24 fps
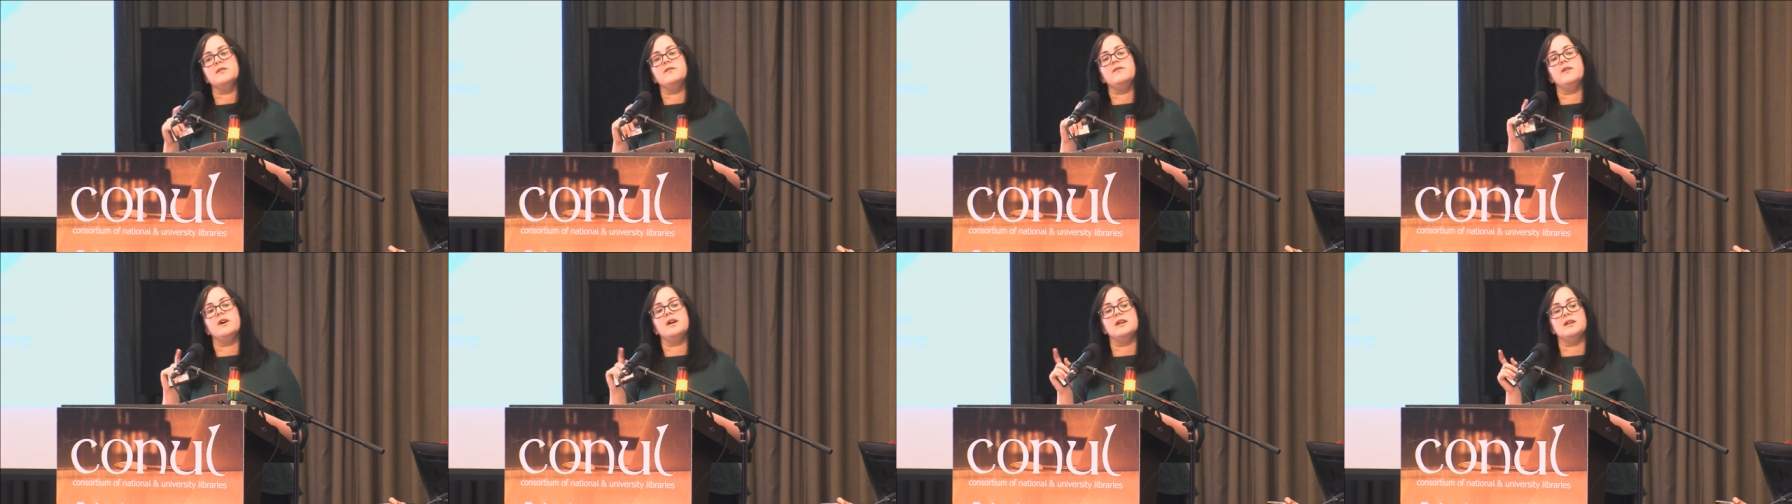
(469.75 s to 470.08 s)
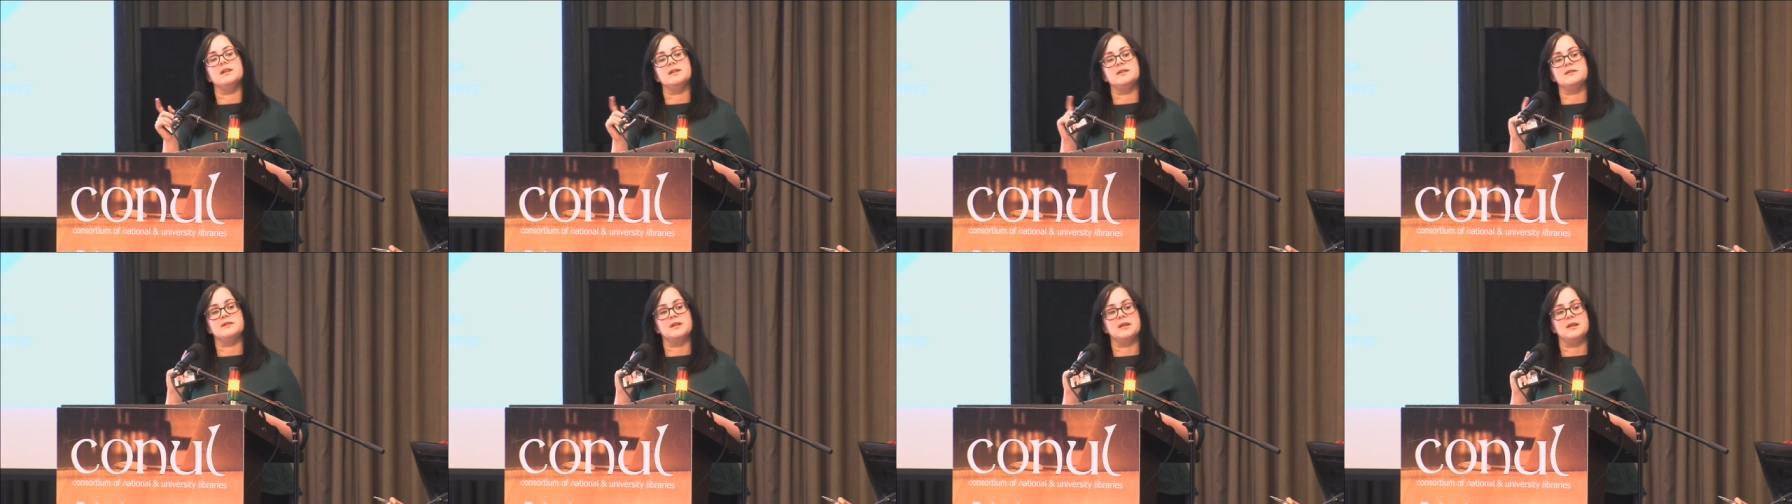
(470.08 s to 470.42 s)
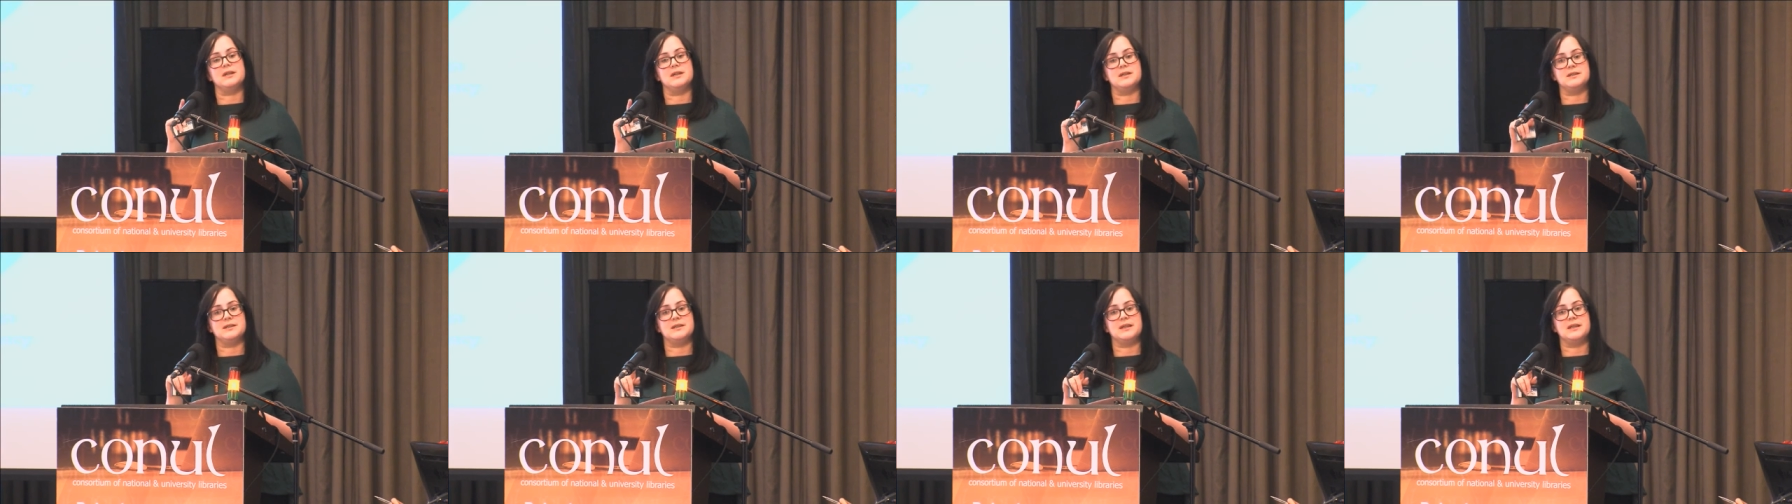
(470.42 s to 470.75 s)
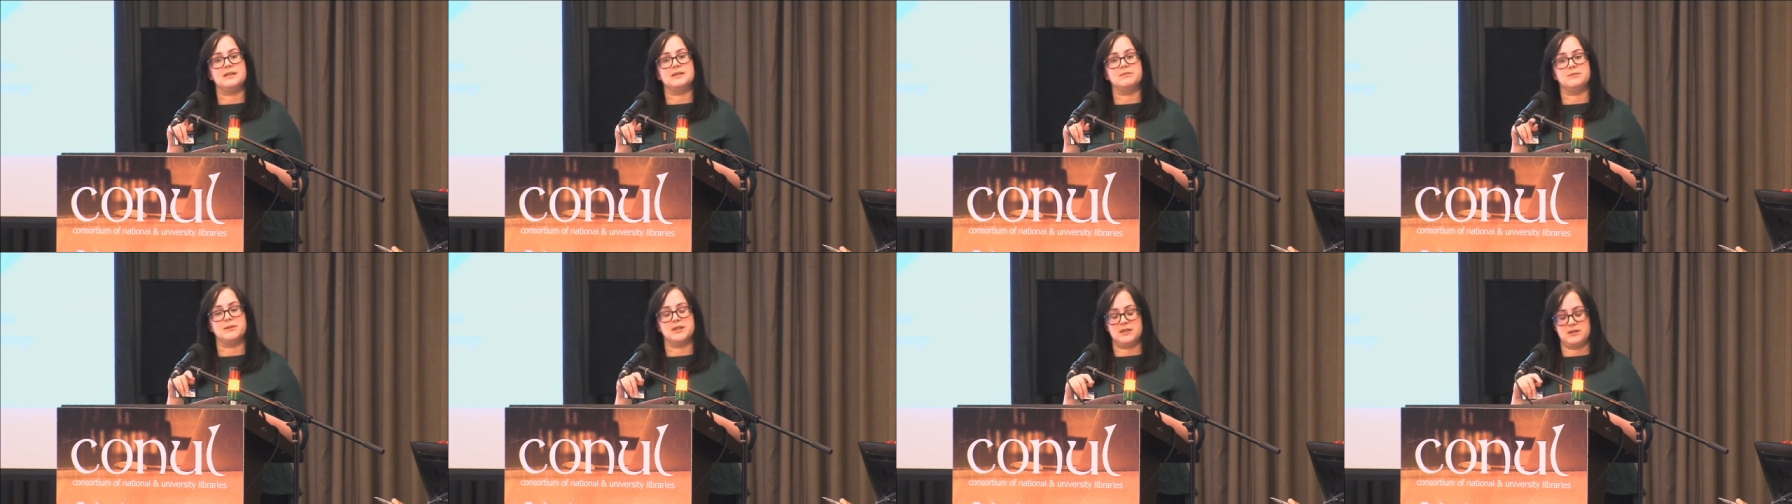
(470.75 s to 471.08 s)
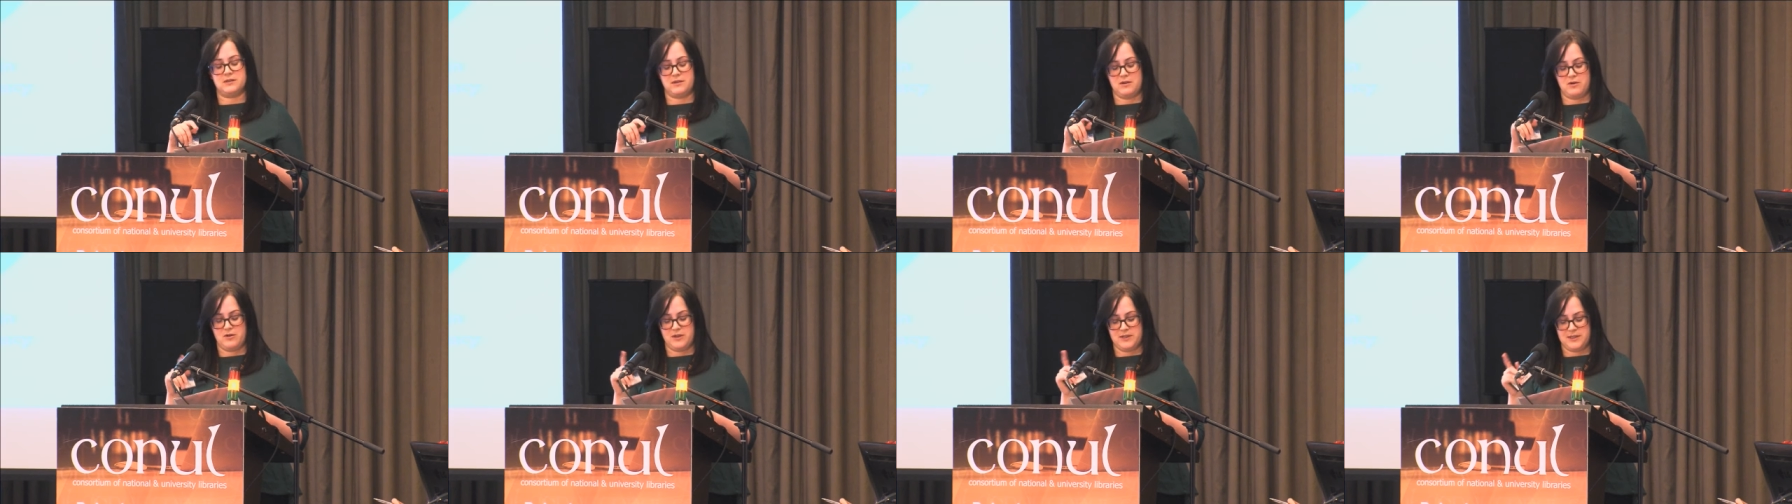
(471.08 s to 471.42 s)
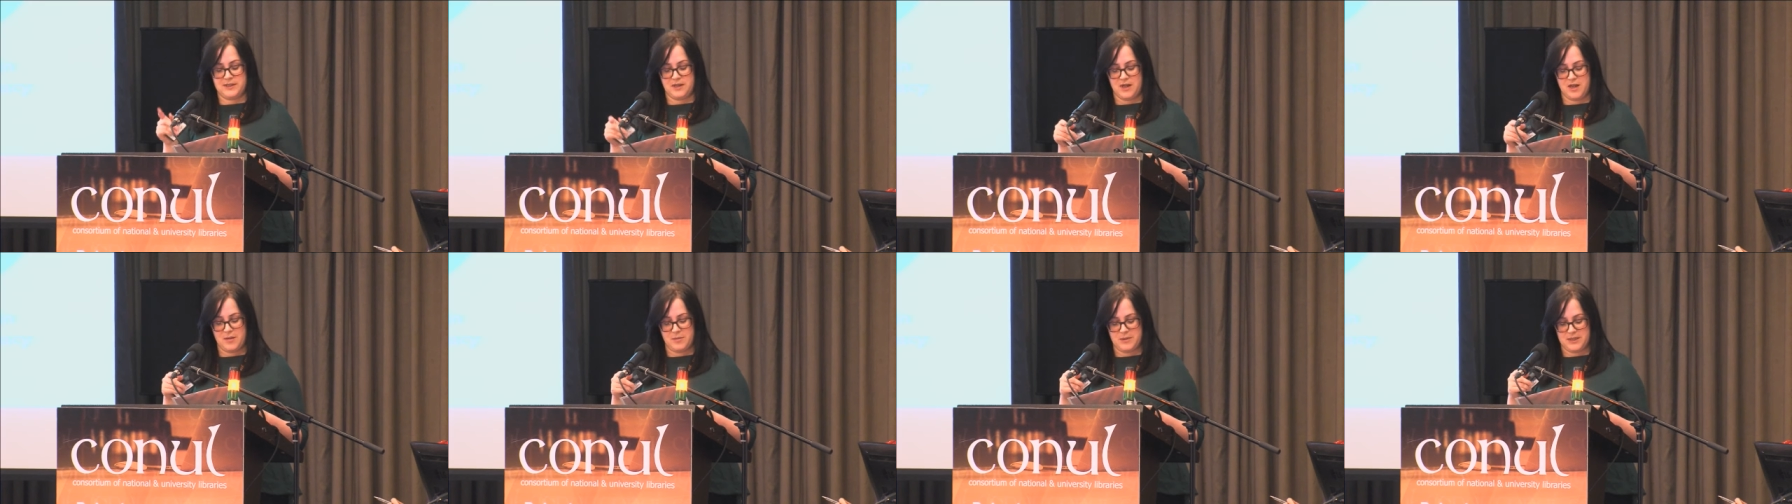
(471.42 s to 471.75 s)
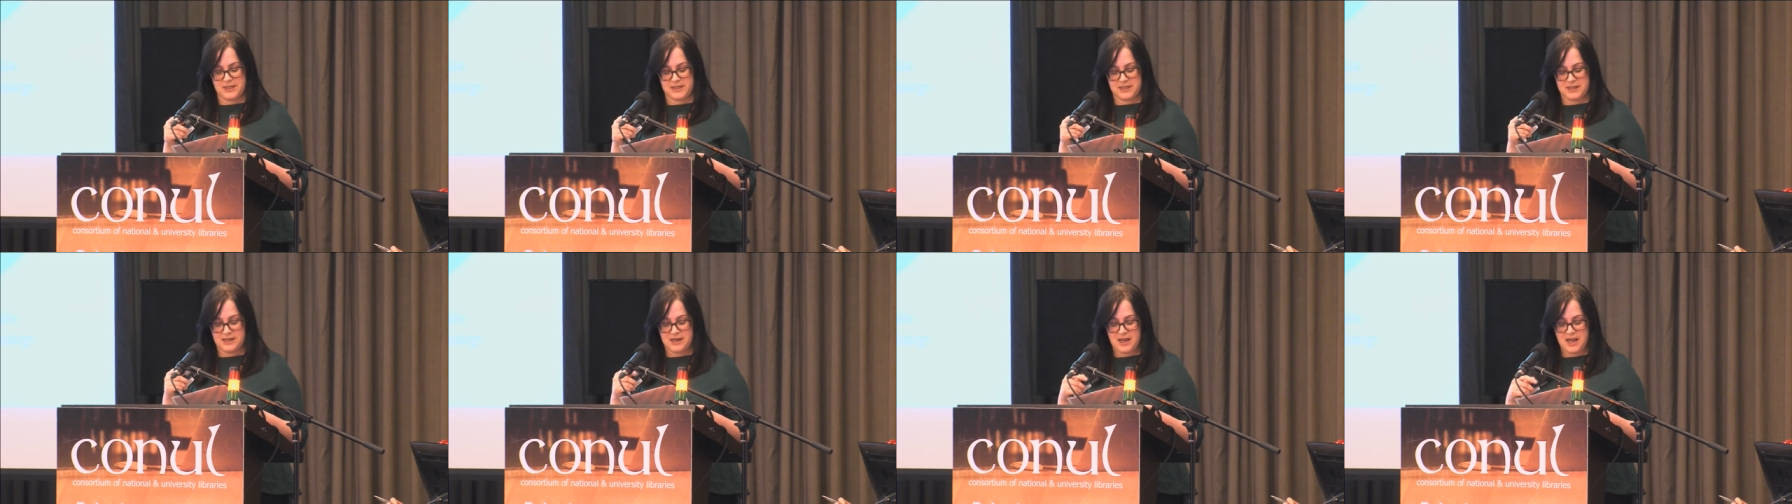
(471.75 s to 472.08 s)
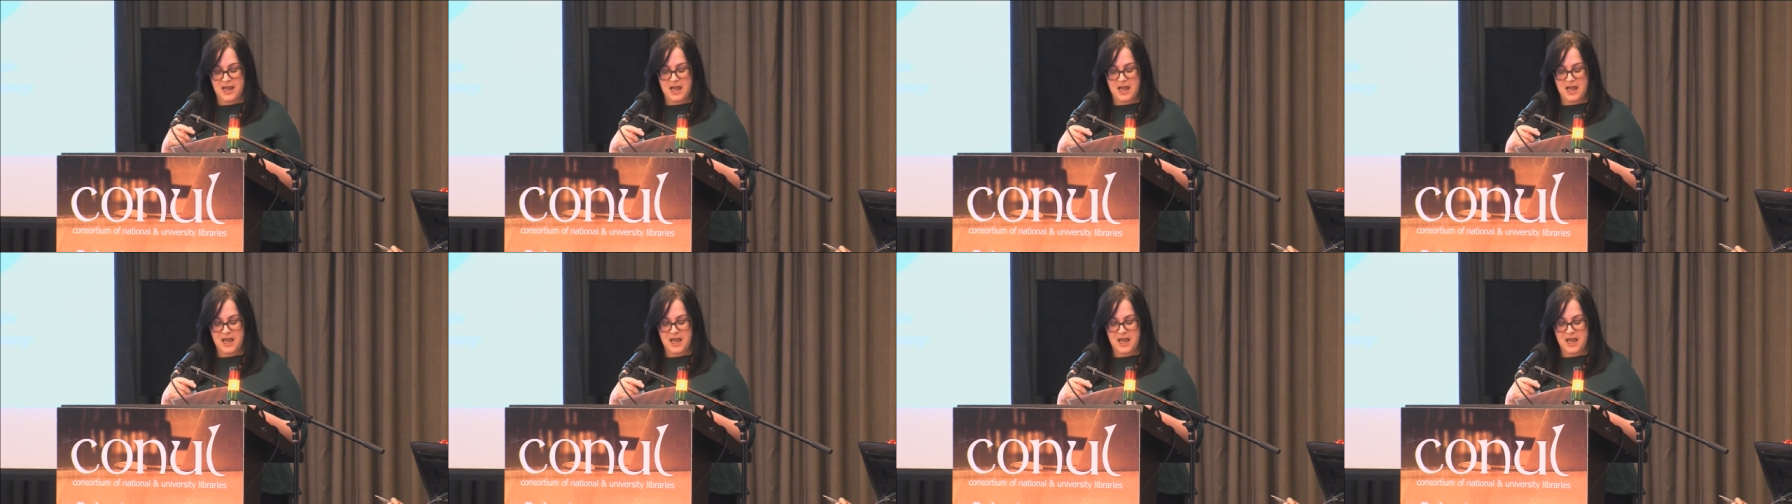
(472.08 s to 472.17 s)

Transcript: final assessment or assignment.